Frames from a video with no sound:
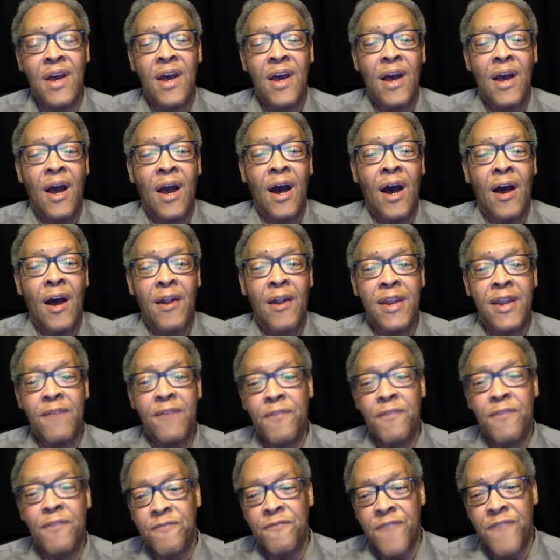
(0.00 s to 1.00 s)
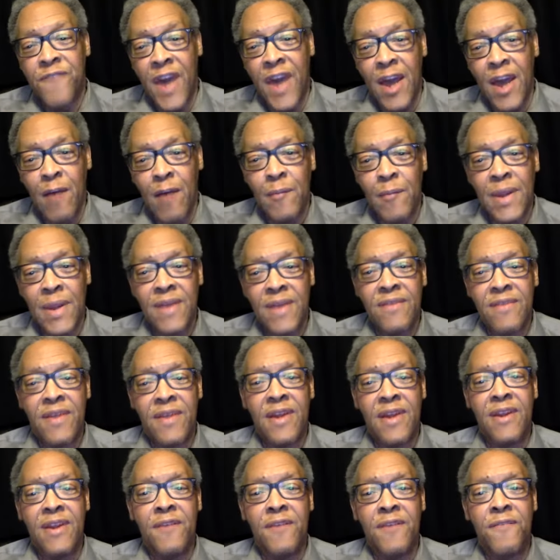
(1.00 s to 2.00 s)
uh, different families
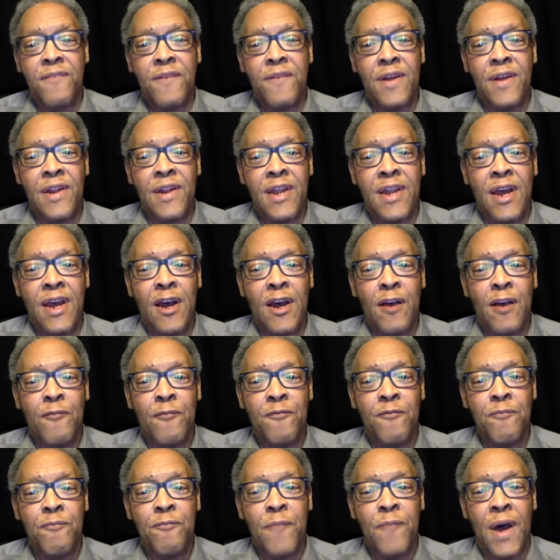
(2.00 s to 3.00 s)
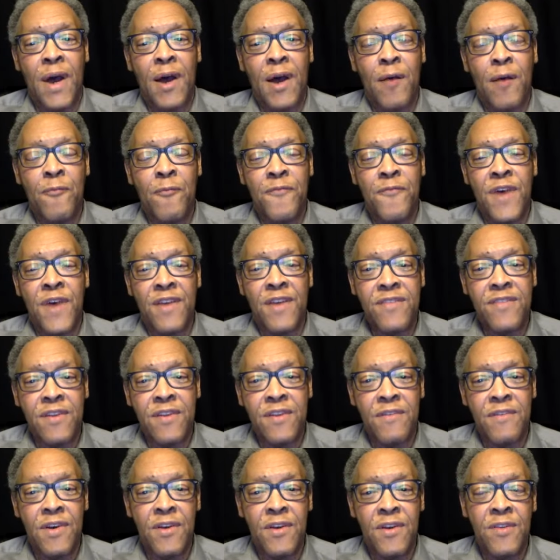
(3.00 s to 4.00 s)
at different um, um,
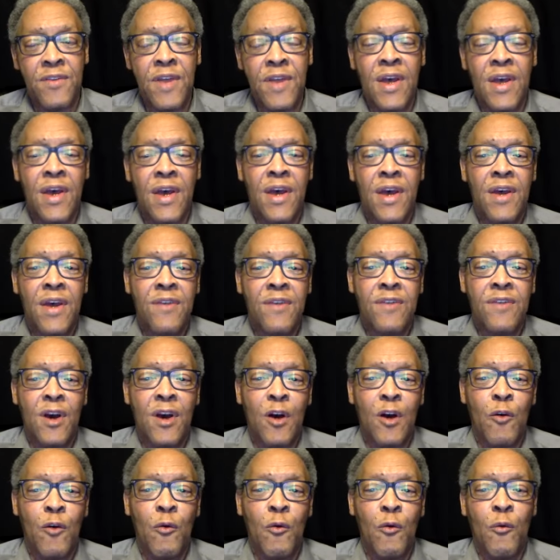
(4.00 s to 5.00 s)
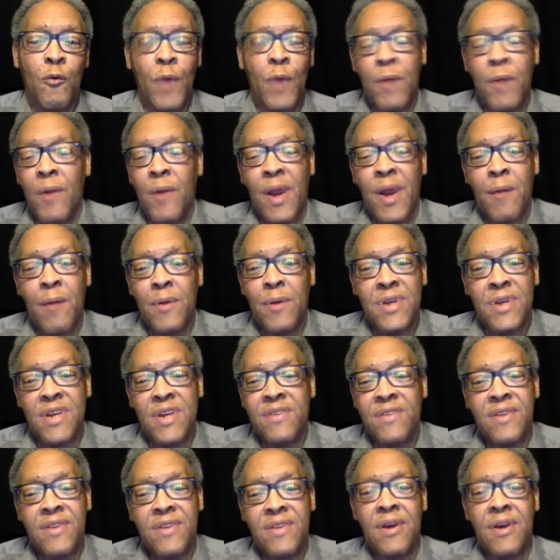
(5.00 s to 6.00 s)
festivals. So we were able
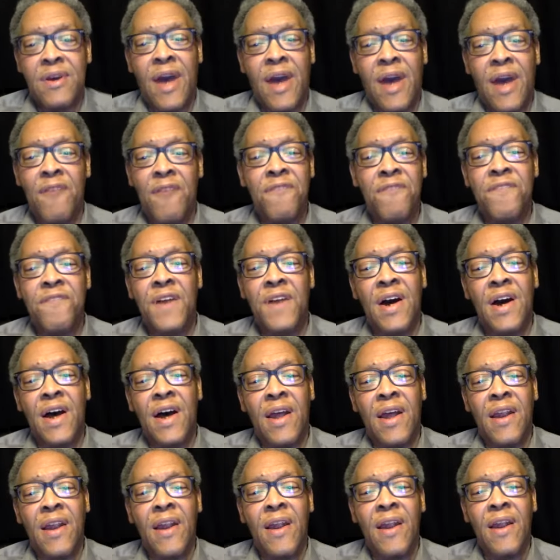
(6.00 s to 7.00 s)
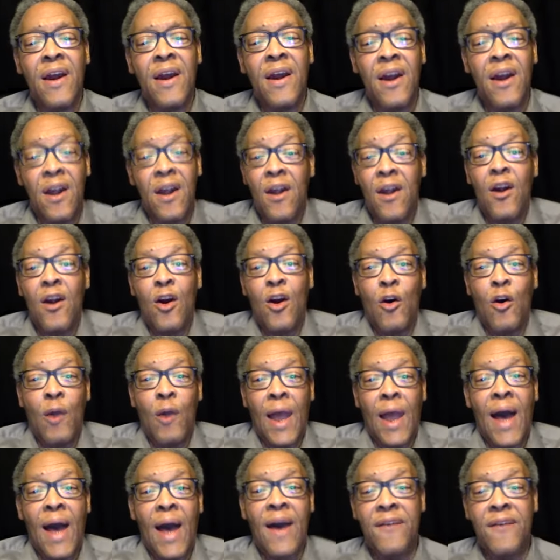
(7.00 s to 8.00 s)
just to have fun her whole
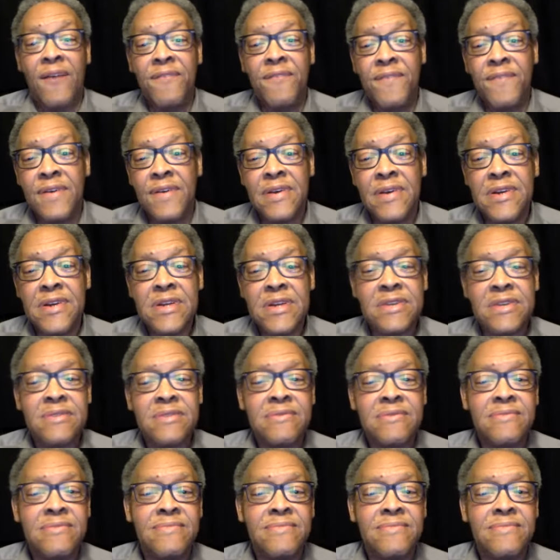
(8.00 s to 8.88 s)
life. Mm